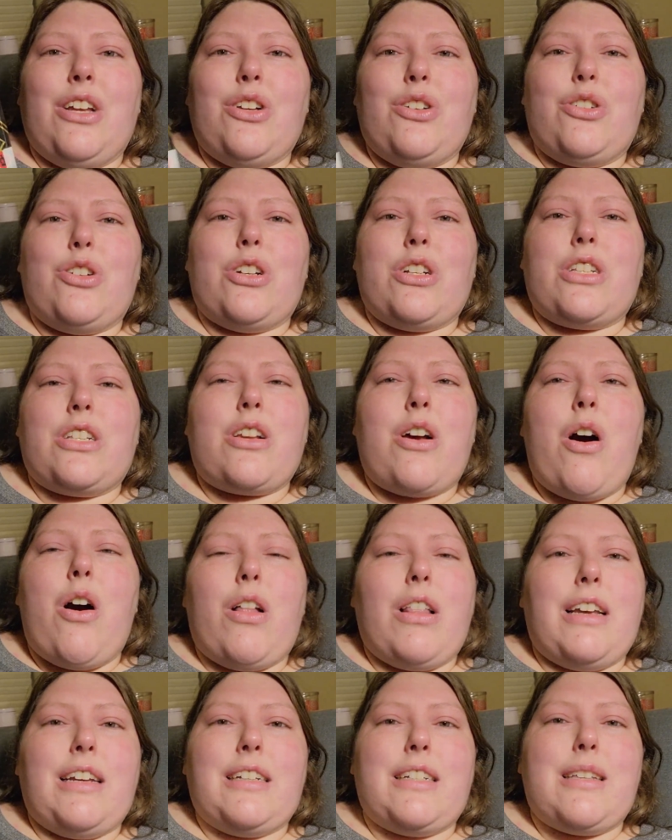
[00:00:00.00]
Just
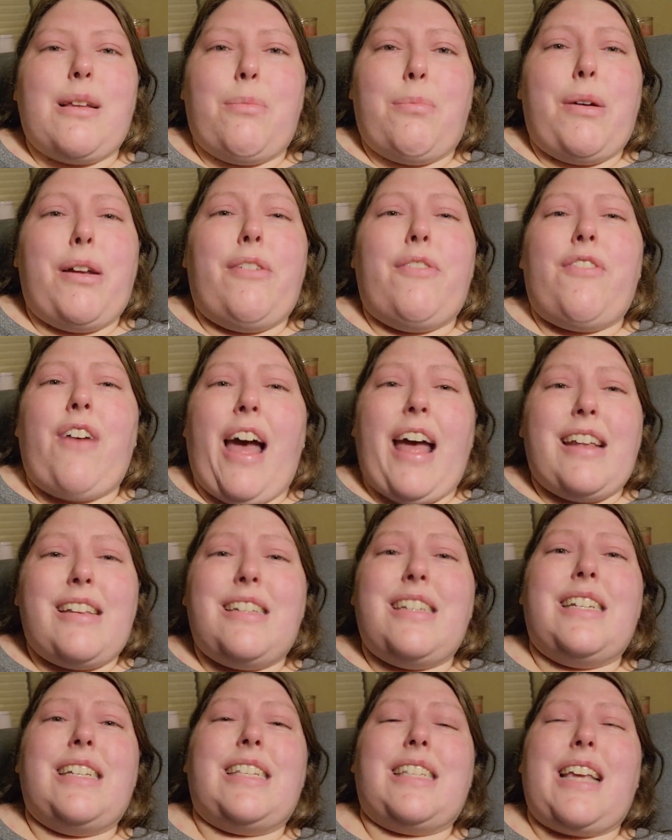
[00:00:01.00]
calling someone fat and
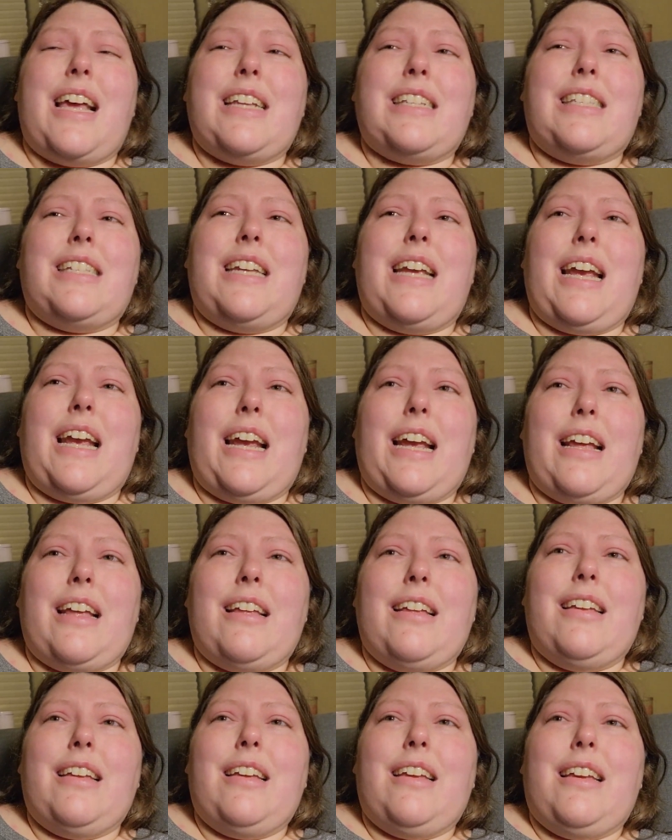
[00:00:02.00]
disgusting
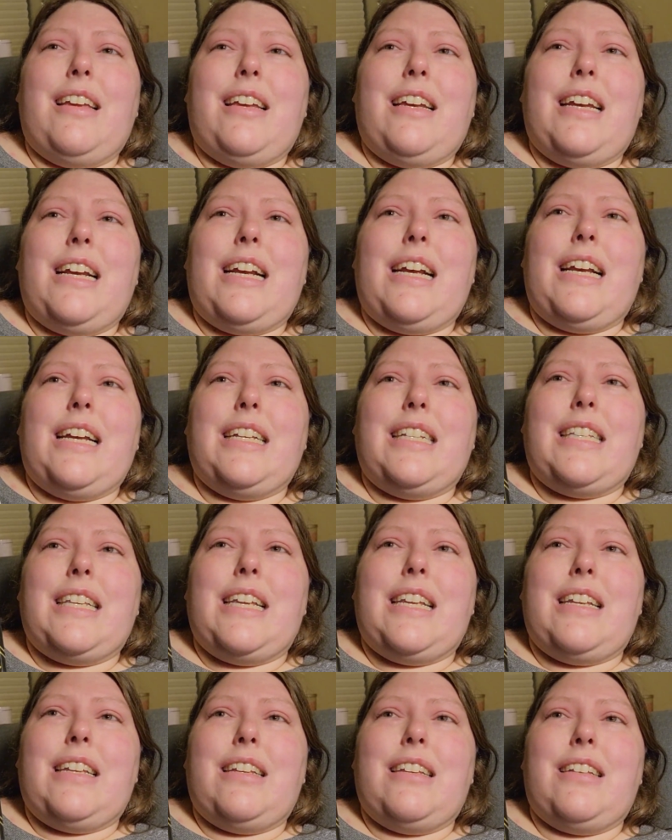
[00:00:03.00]

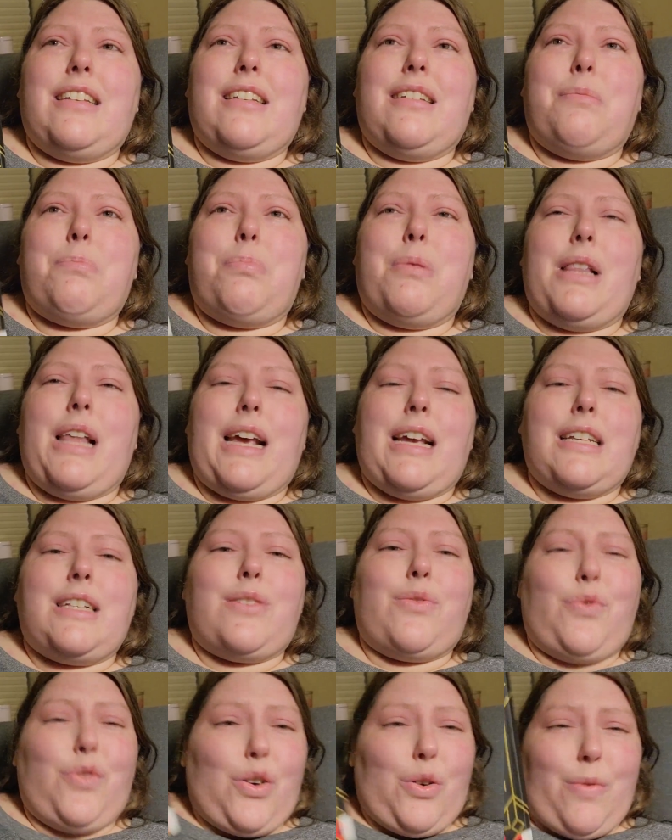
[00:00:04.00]
isn't place
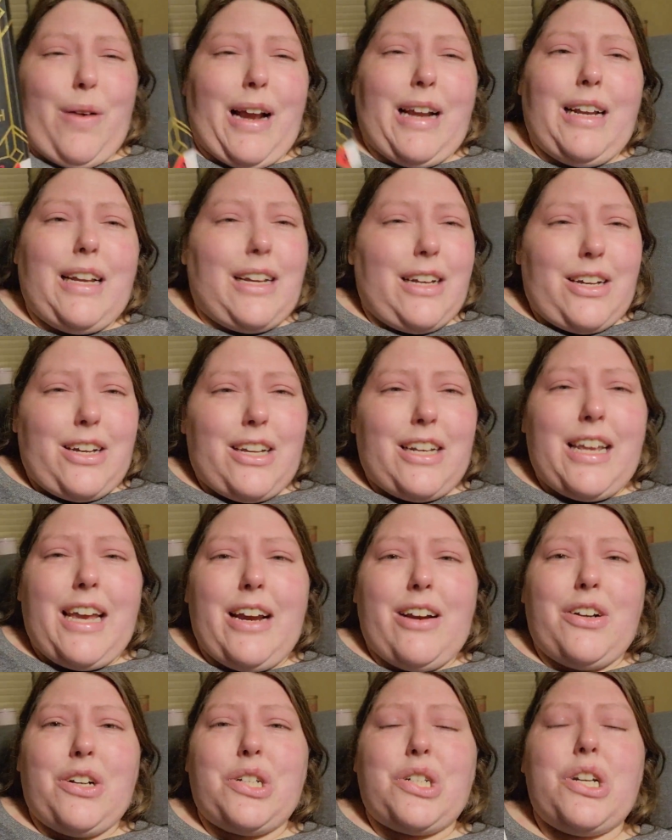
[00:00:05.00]
for writing a good
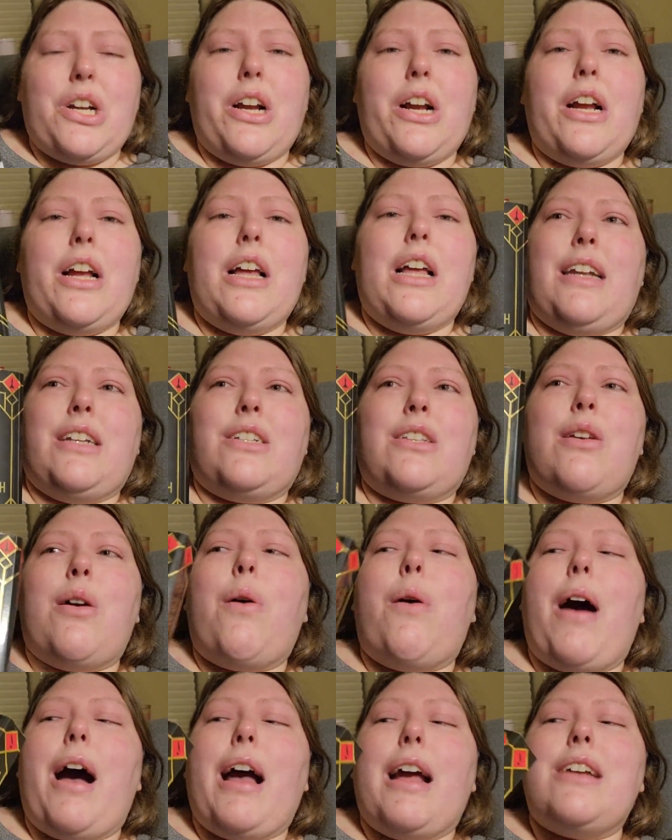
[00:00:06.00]
character. And
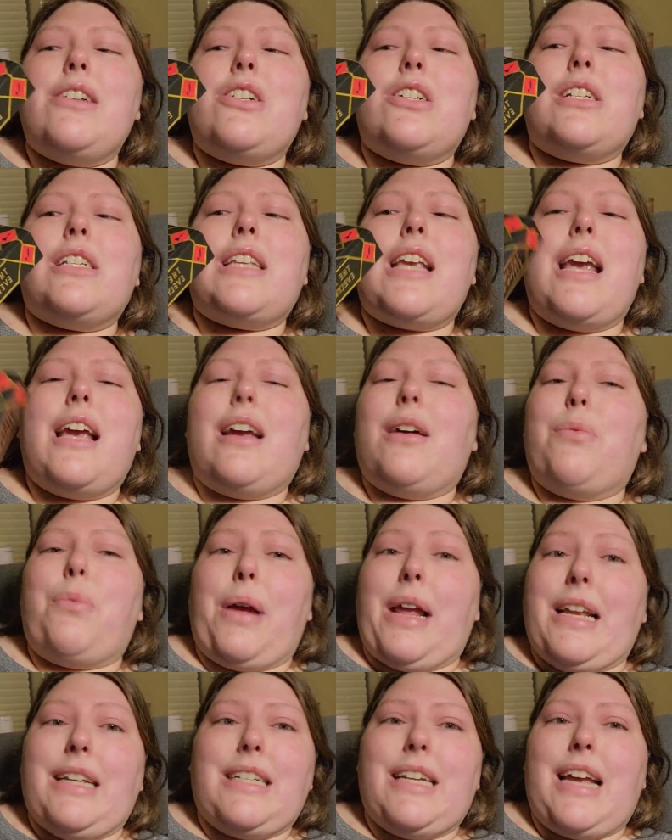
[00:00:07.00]
so I just can't
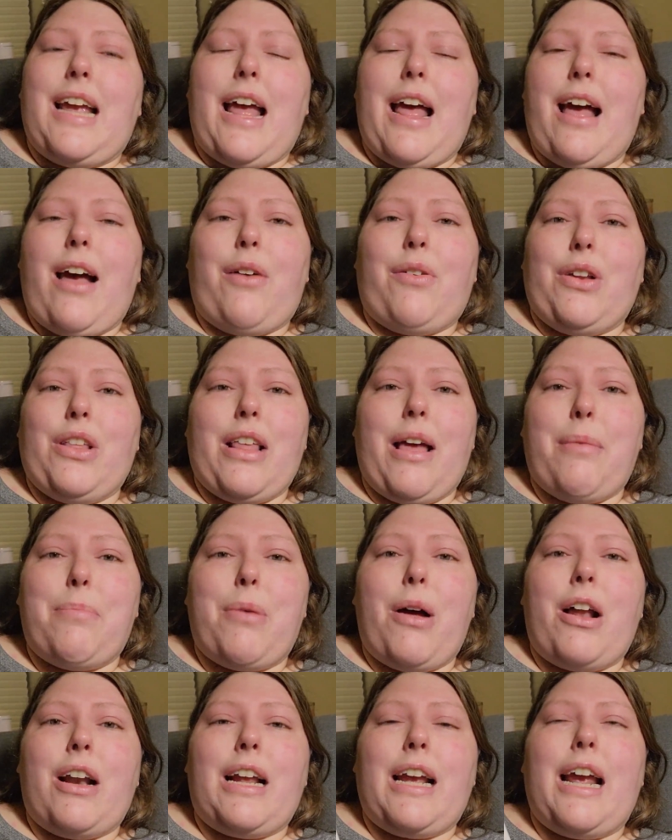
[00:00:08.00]
wait to get out of that
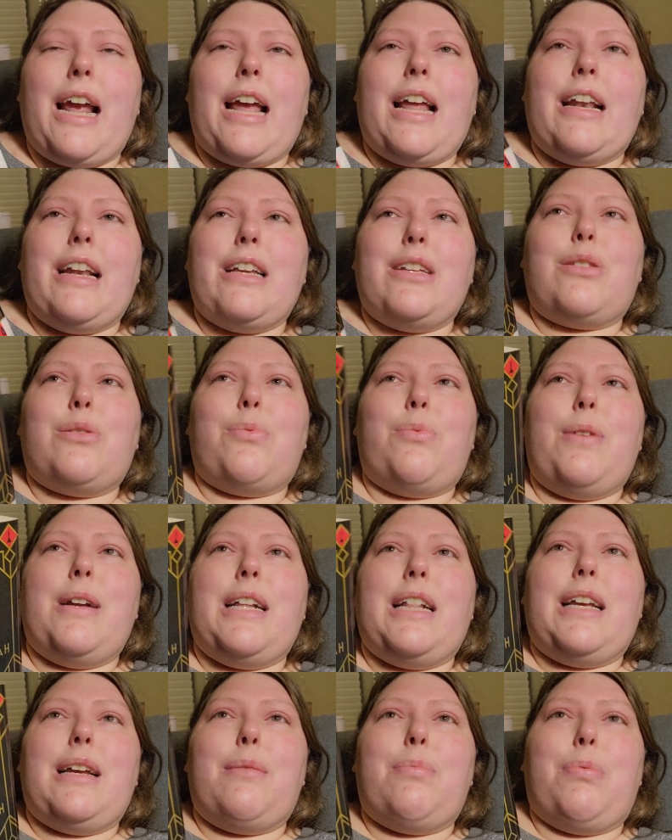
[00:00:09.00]
body. And it's
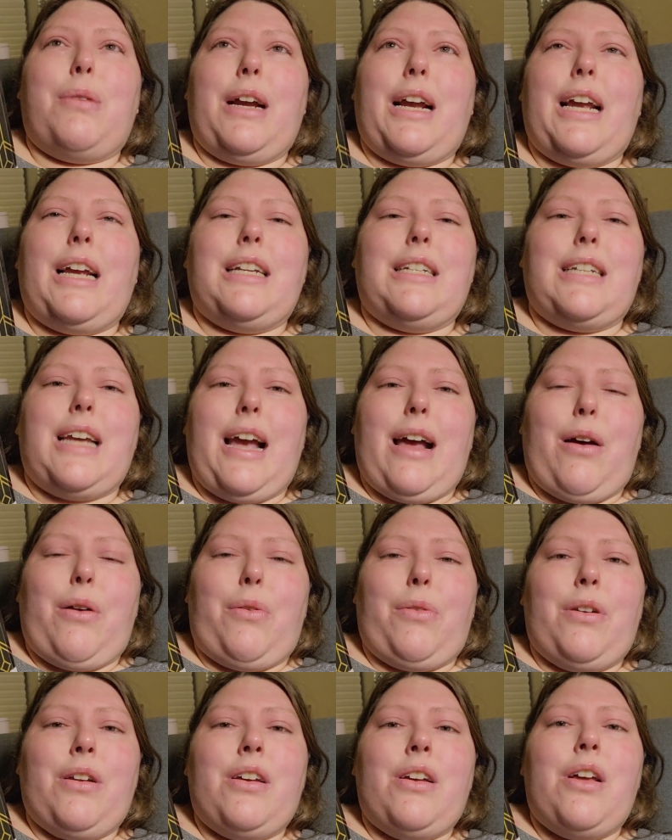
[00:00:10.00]
really bringing
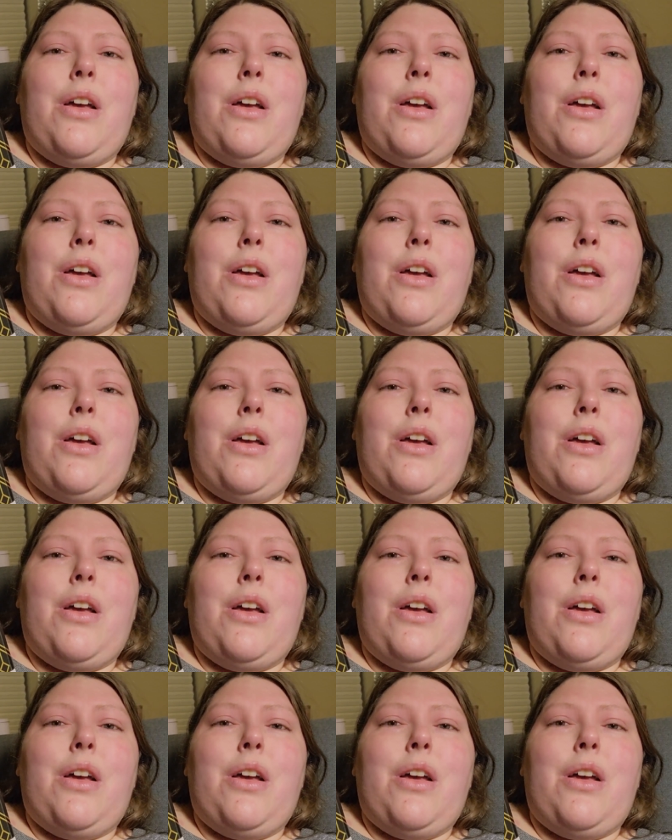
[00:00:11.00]
down